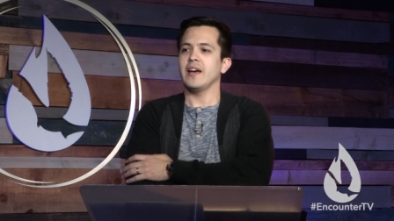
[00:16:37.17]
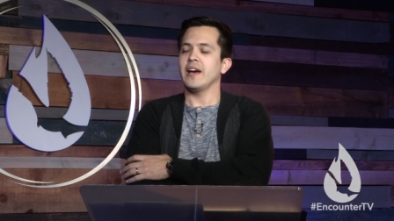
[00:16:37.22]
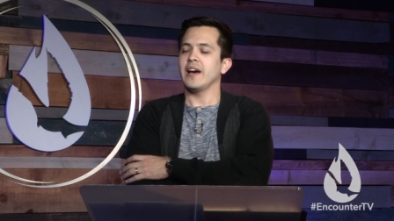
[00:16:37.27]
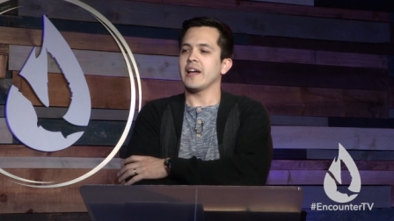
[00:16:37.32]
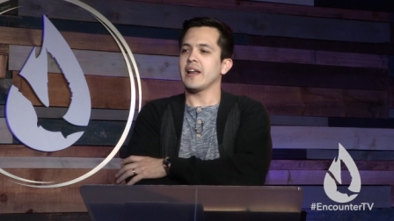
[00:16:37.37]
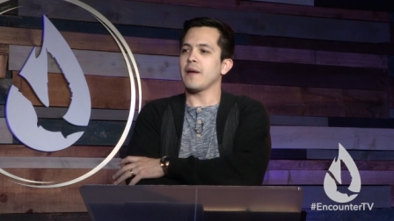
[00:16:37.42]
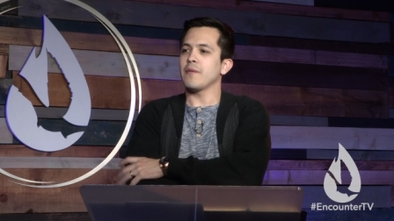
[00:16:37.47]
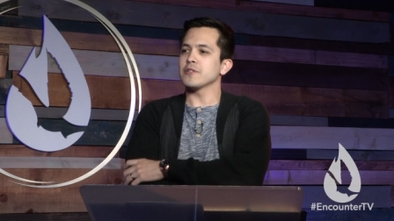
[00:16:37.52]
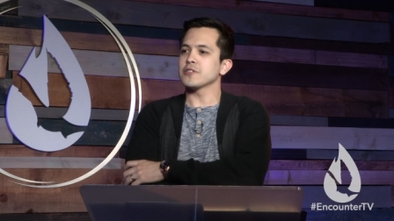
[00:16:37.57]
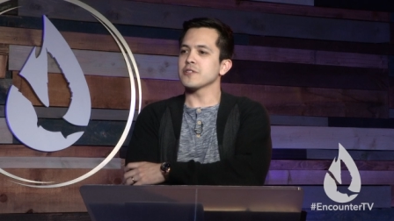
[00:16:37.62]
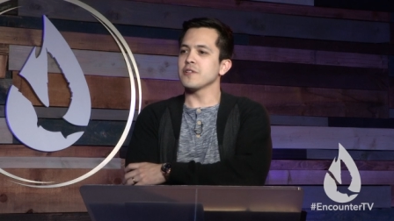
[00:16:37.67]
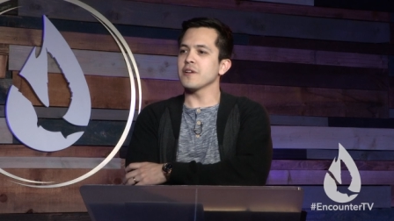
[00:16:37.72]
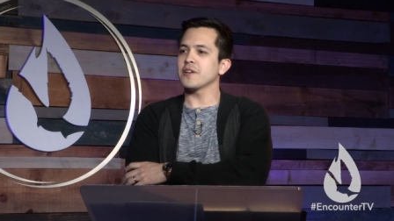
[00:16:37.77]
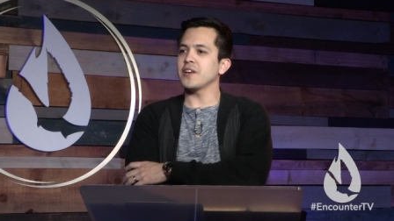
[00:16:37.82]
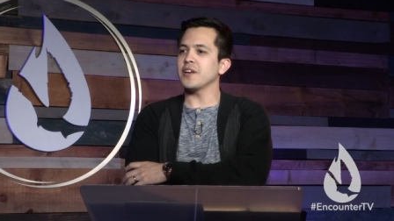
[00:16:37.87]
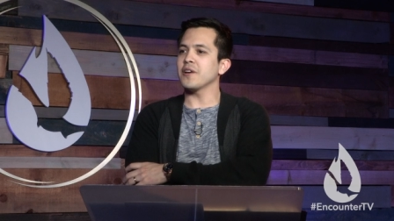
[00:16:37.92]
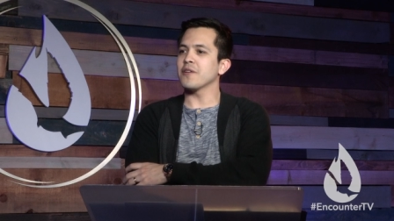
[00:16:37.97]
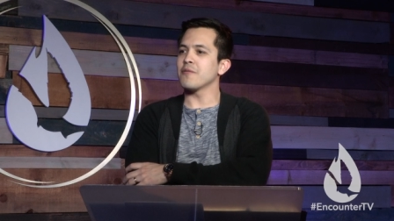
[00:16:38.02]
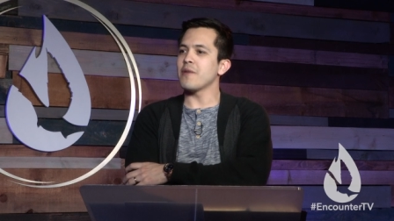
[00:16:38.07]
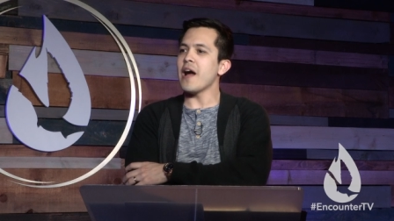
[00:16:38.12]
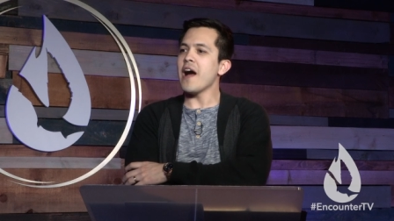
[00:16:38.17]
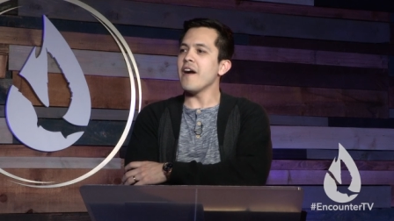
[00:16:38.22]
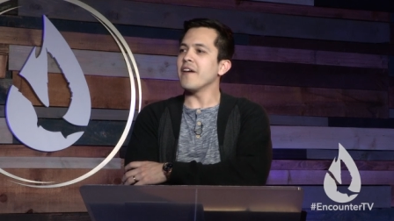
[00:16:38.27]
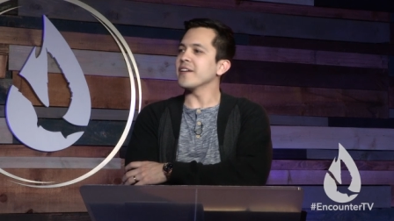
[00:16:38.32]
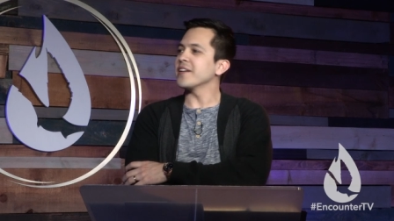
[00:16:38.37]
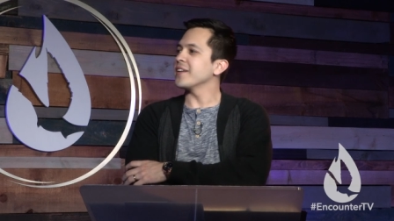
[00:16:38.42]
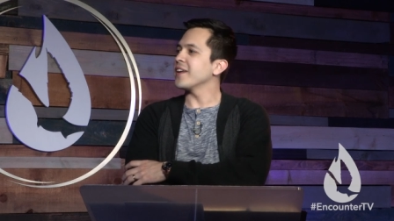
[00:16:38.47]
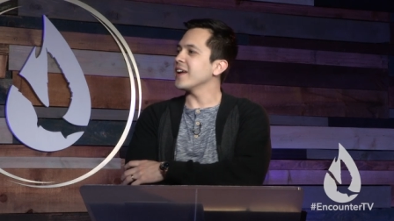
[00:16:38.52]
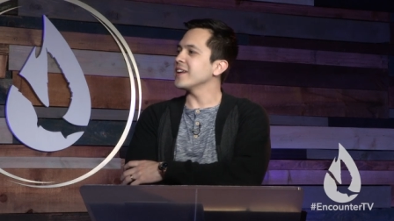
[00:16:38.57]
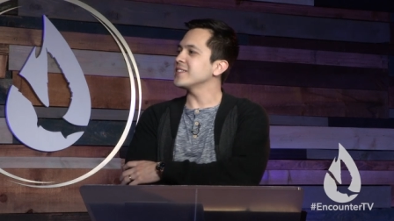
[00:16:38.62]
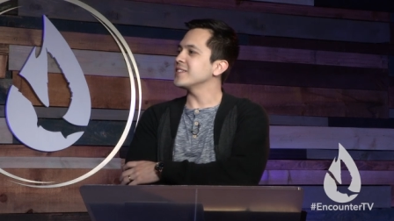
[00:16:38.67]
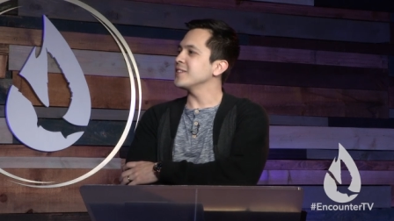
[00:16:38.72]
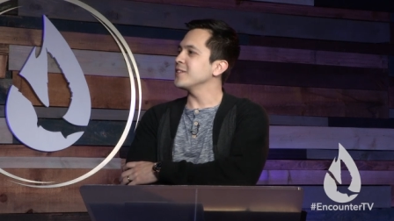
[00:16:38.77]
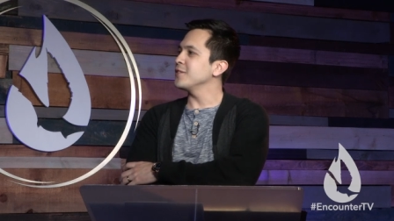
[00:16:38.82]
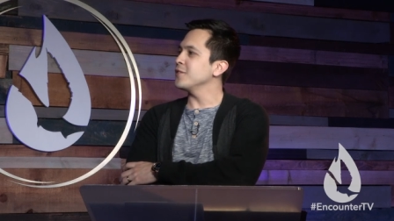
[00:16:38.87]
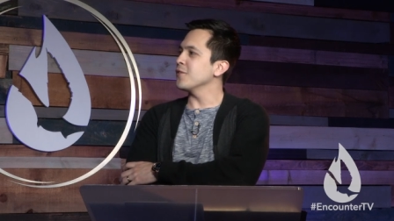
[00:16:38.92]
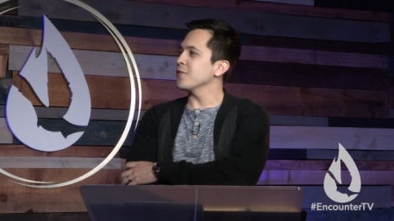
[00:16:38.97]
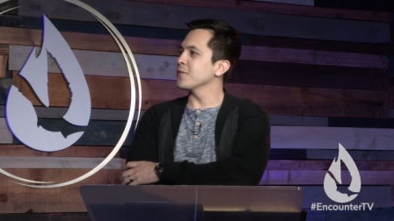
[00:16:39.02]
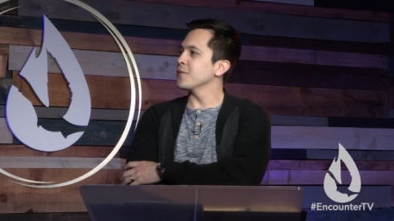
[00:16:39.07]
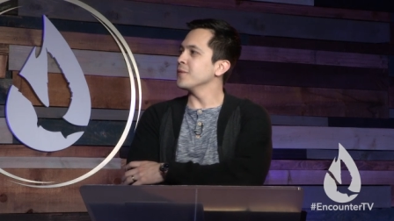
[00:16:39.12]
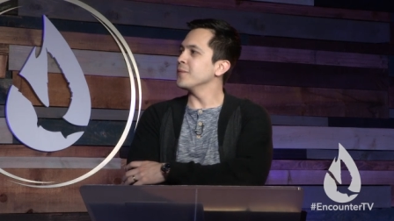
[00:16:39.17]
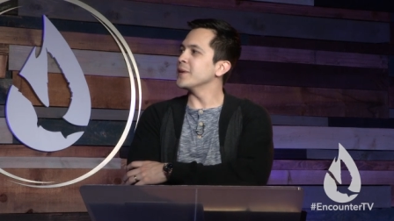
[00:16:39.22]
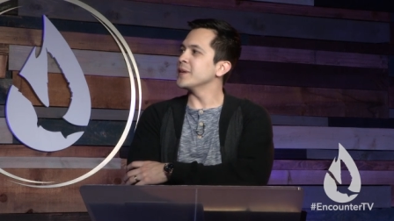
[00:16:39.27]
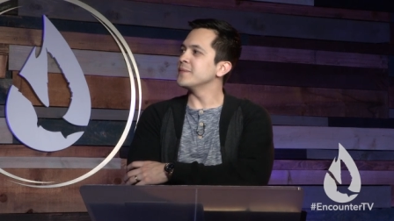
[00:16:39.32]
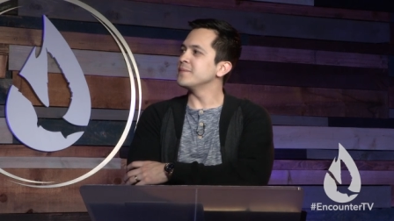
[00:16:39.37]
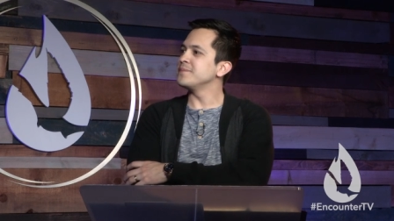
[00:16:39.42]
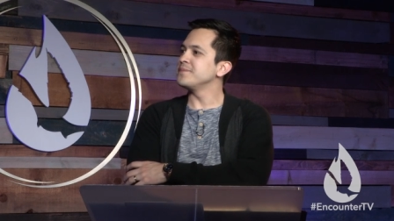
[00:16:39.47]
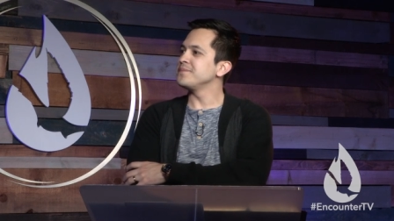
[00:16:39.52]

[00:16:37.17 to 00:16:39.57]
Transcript: And I was looking around, and I said, you know, Ruben,